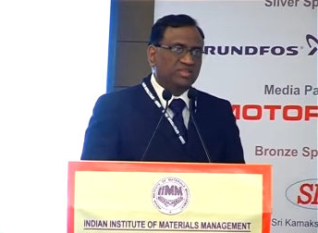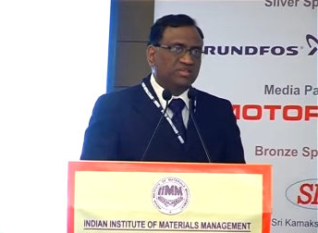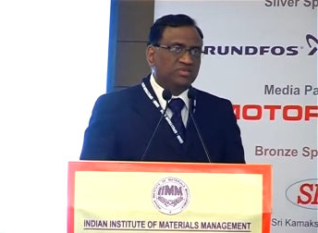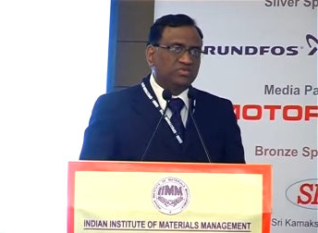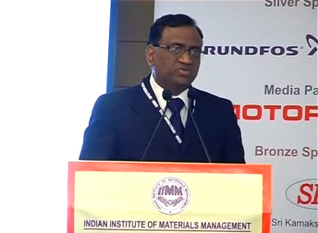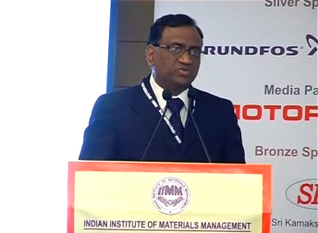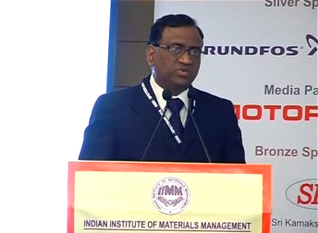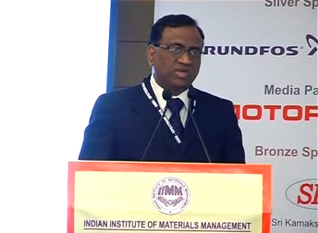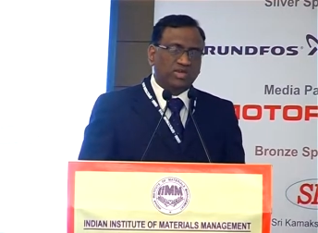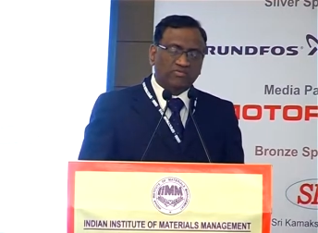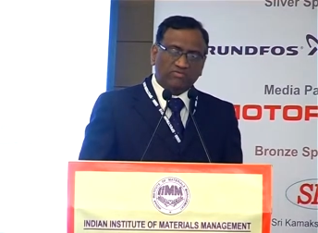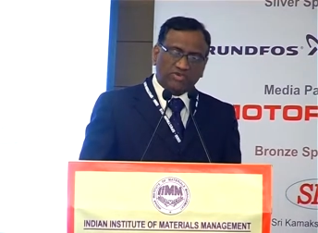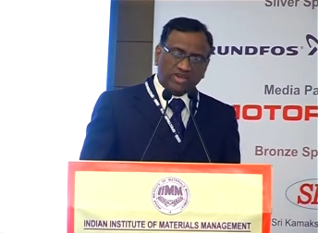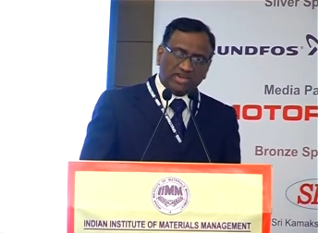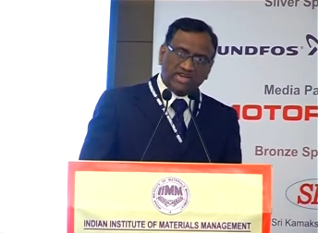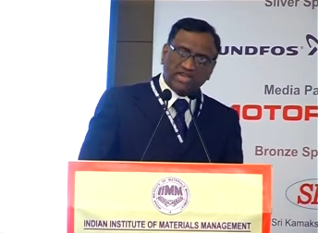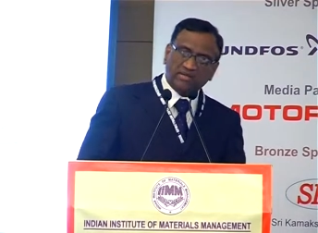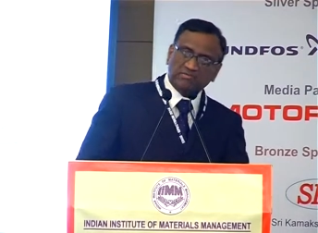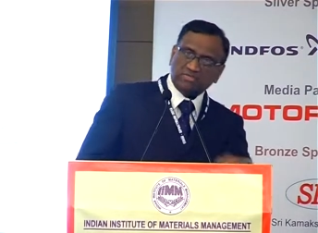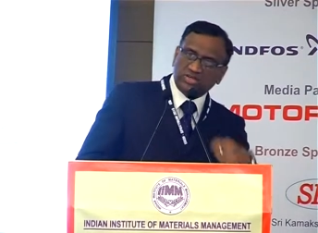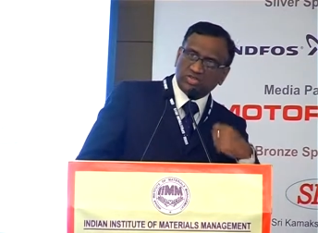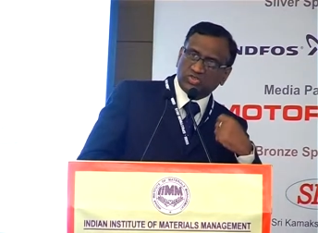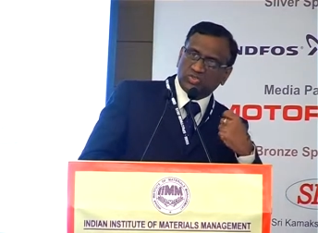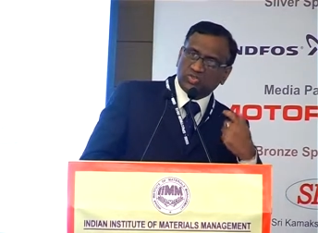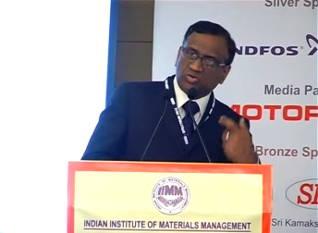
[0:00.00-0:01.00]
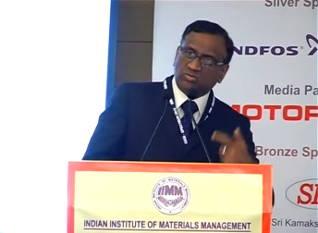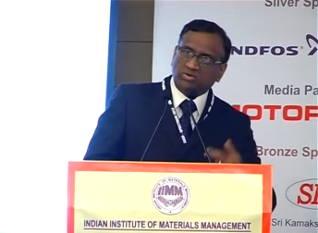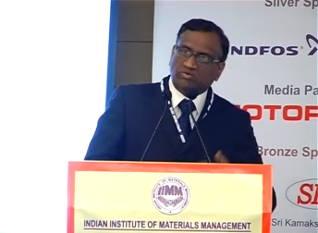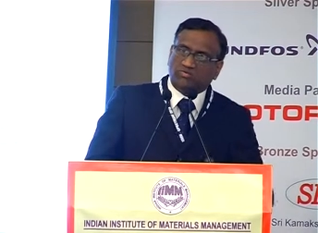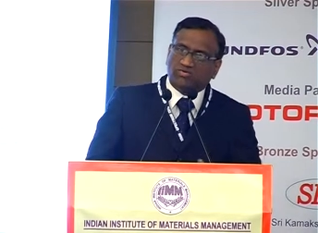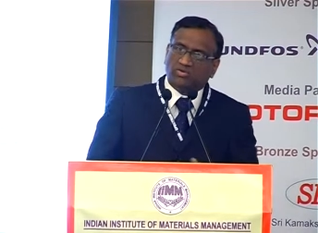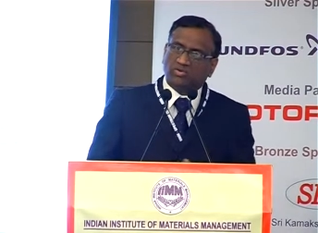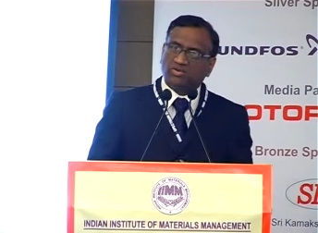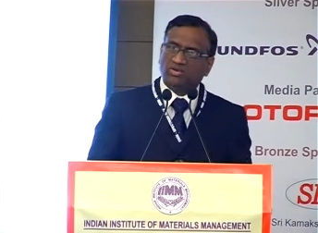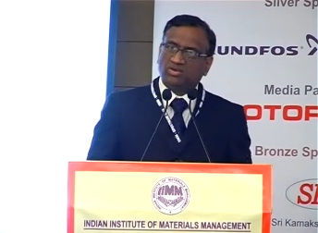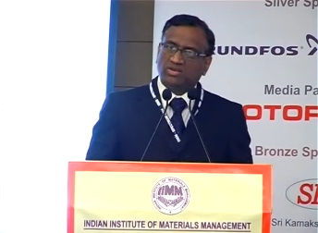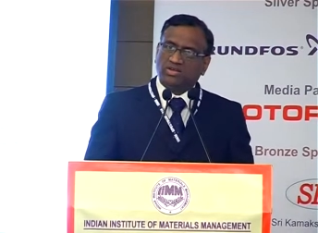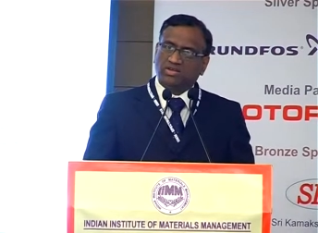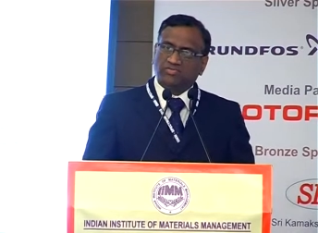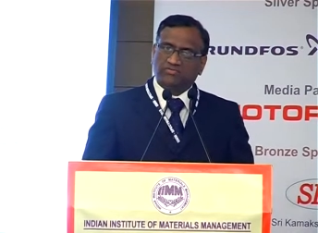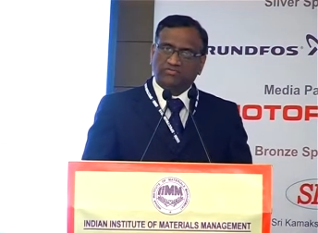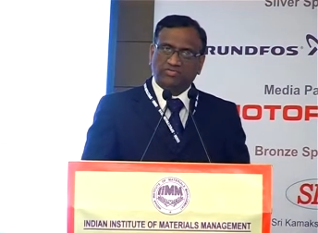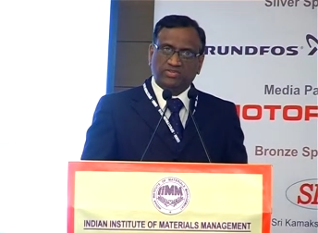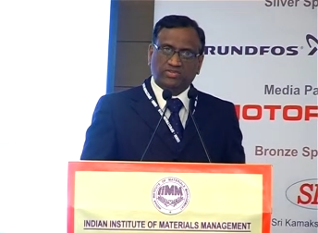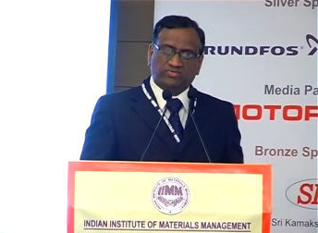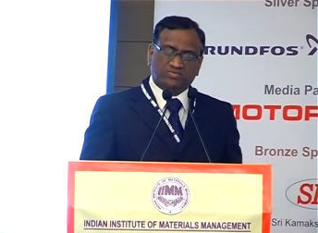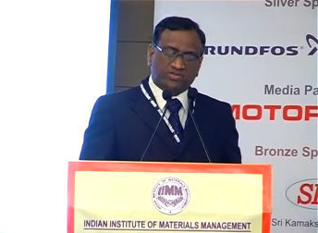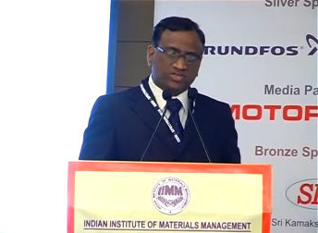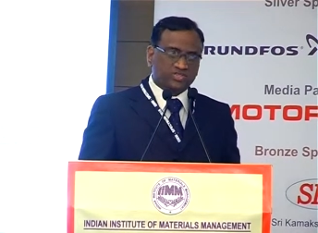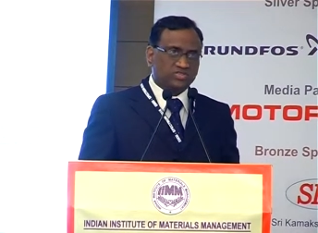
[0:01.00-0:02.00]
so every time i show my photograph
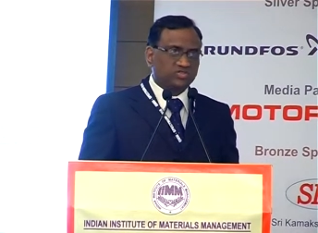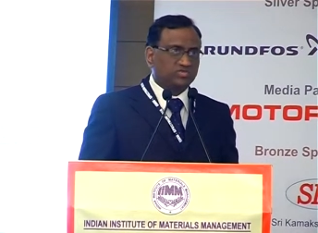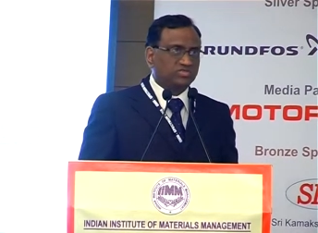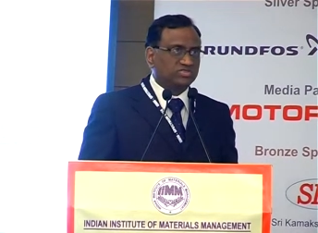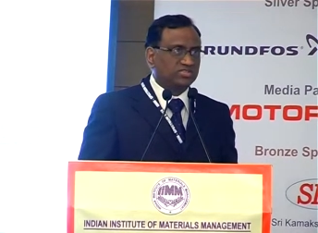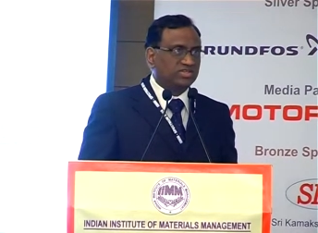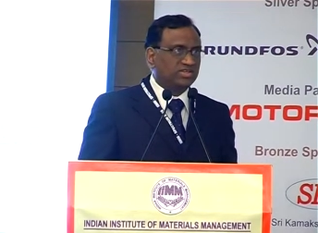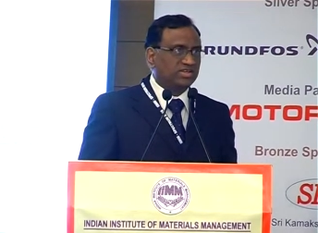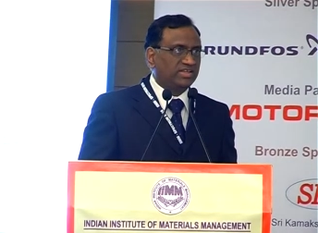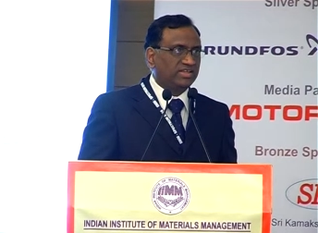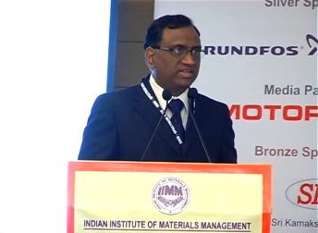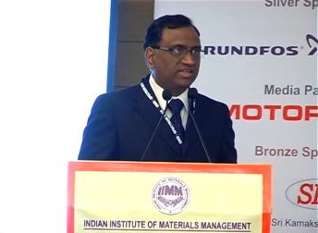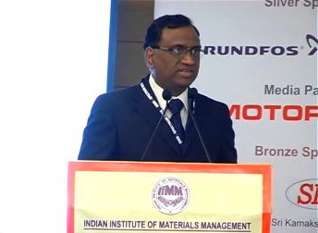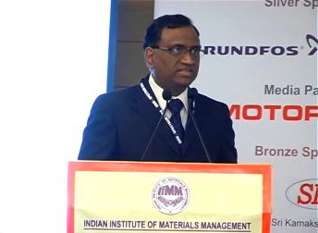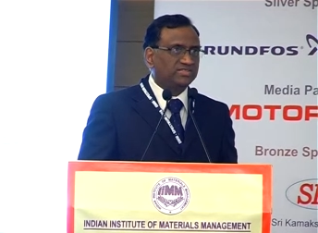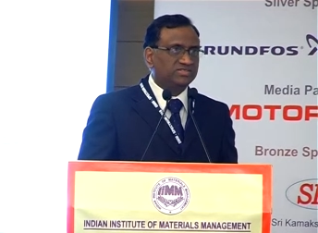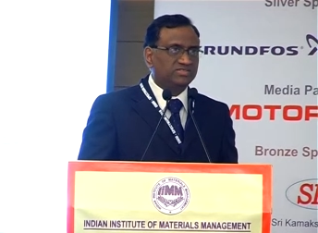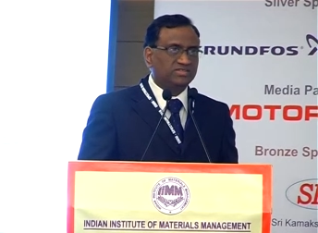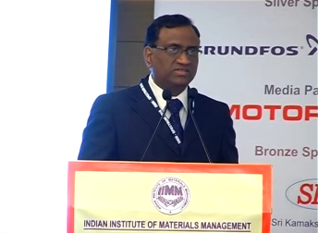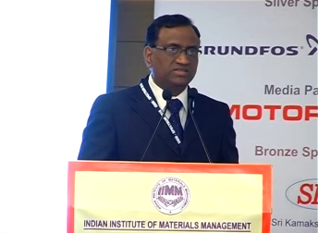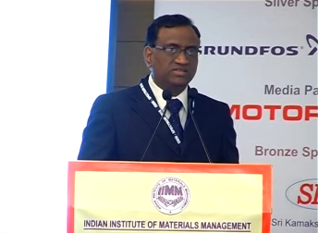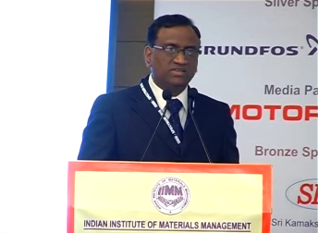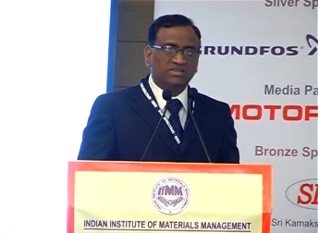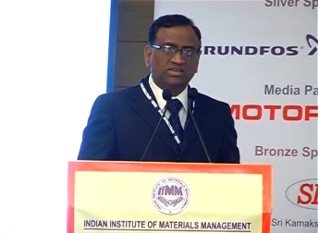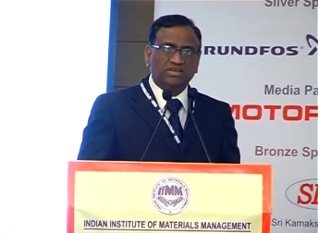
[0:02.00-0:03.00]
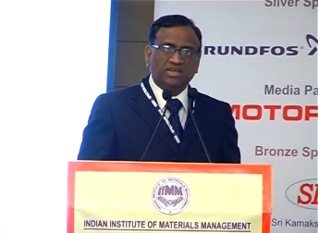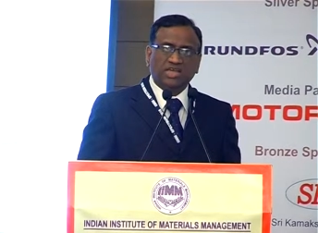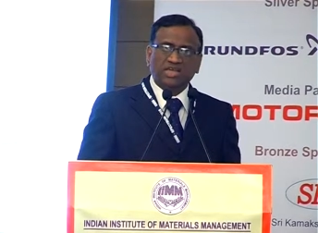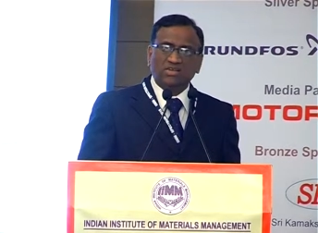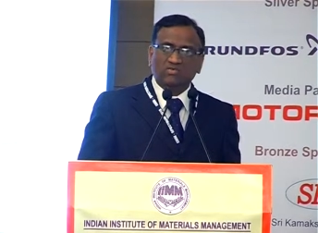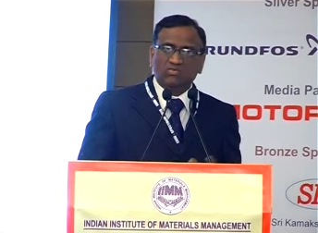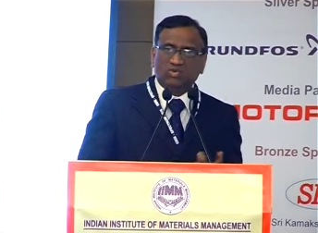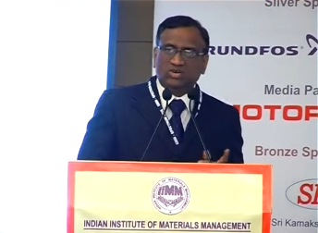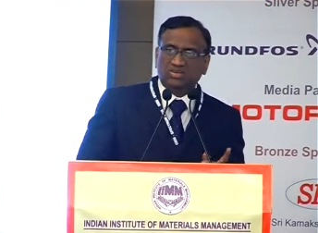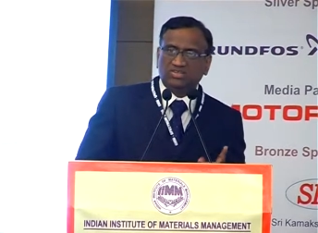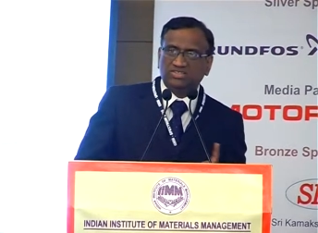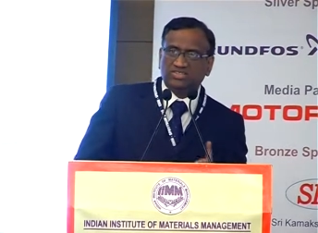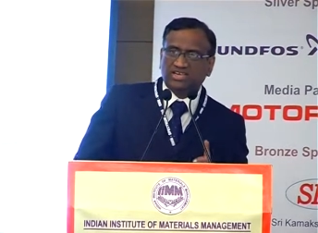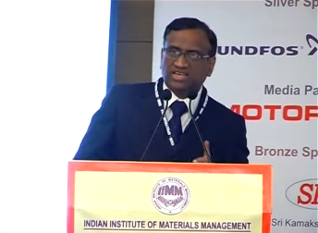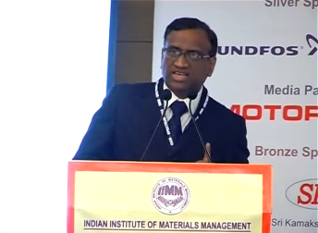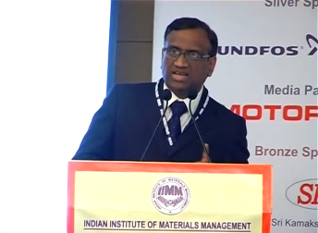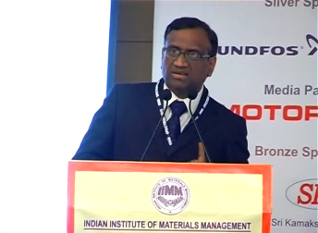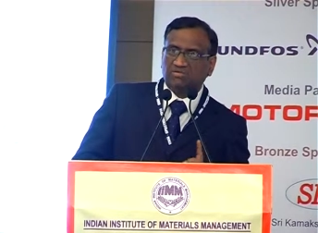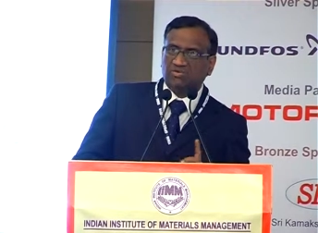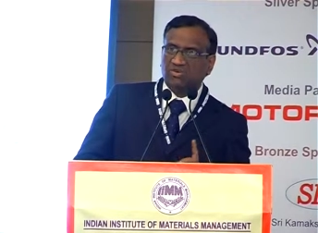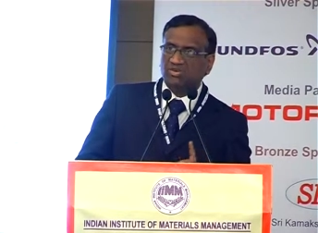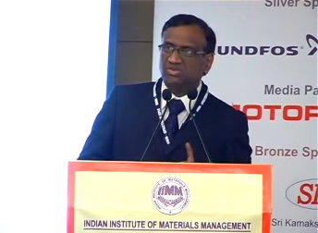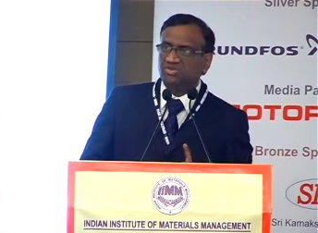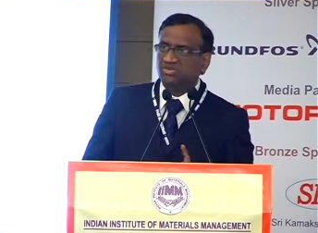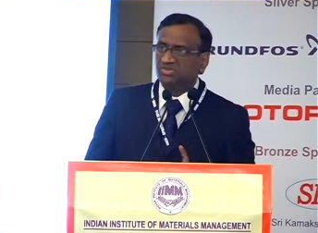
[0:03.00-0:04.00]
the first question is hey what is the
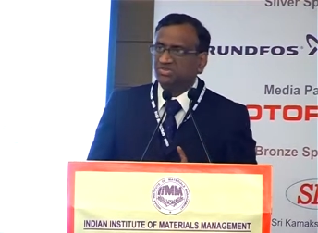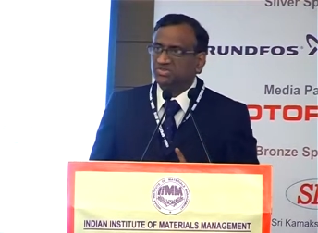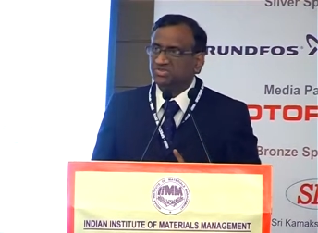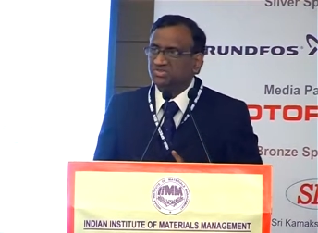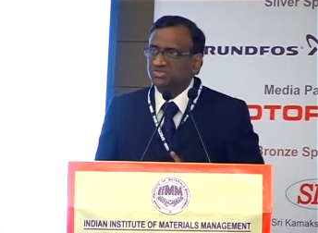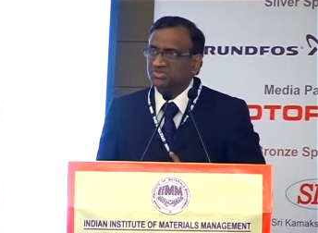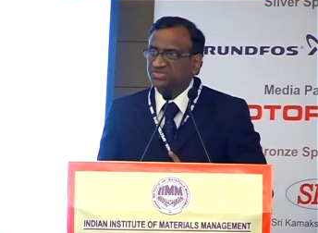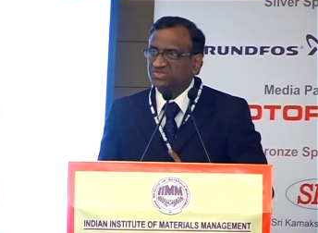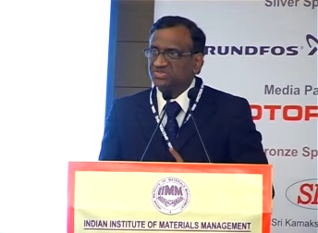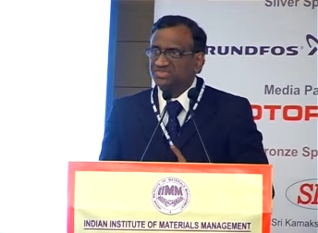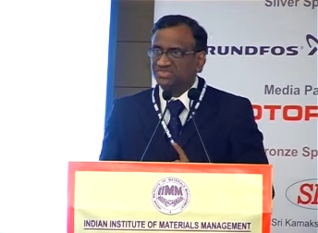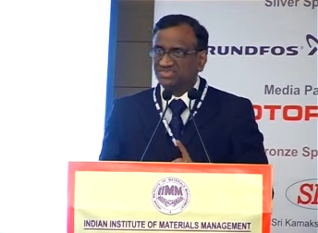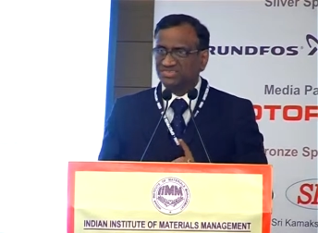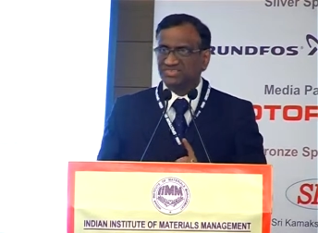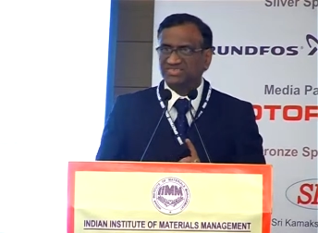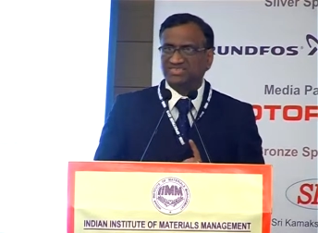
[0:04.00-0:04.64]
camera you use